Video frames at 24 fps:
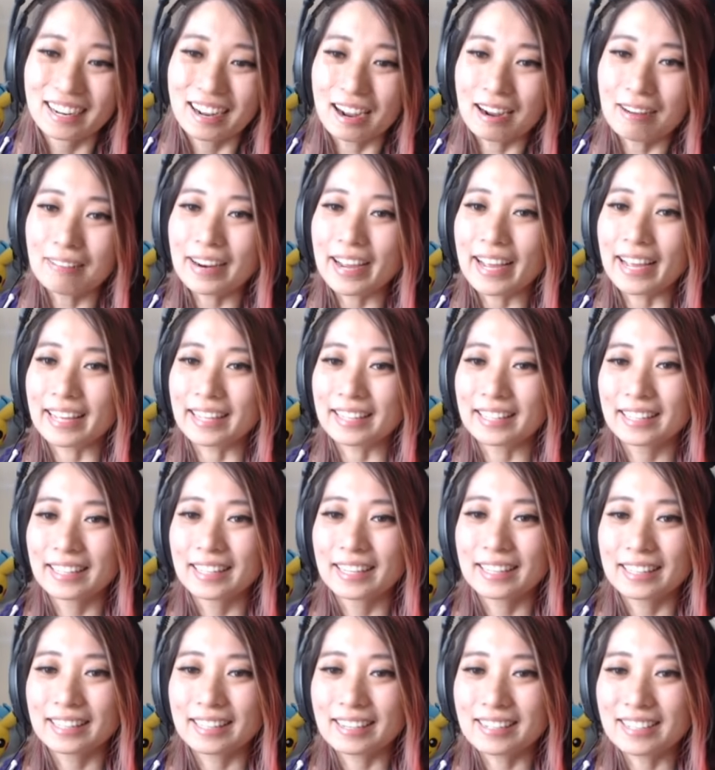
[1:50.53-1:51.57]
All right,
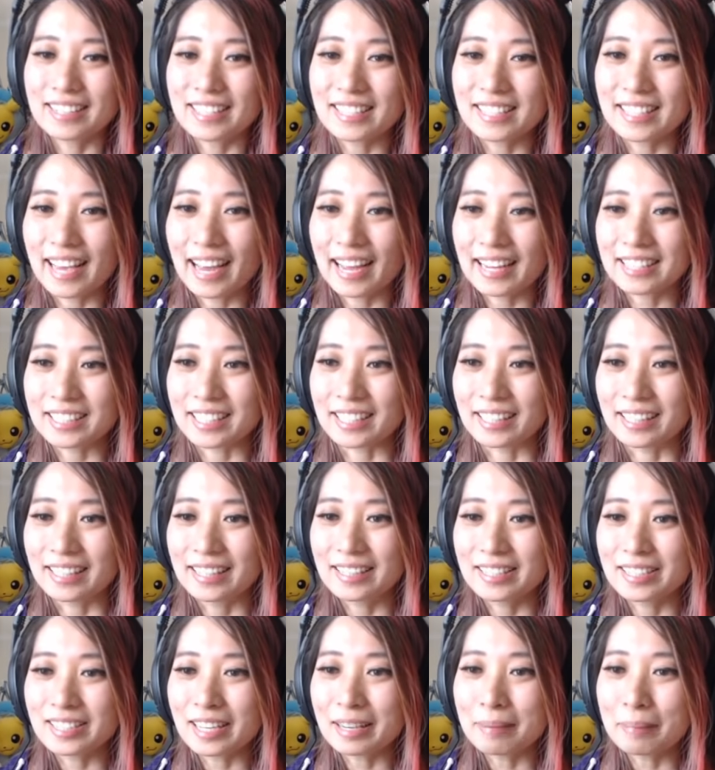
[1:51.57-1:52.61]
there's this gacha,
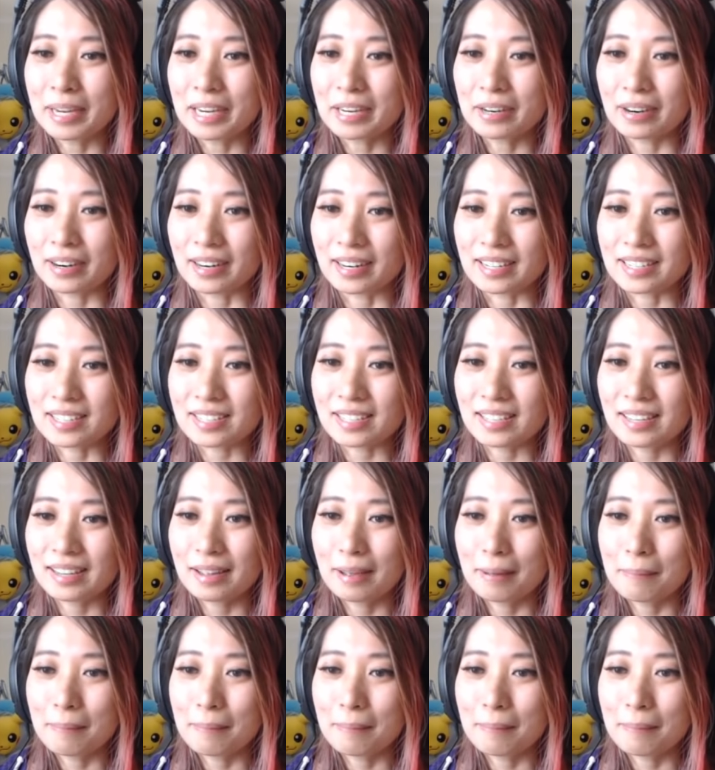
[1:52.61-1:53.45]
Demon Curse.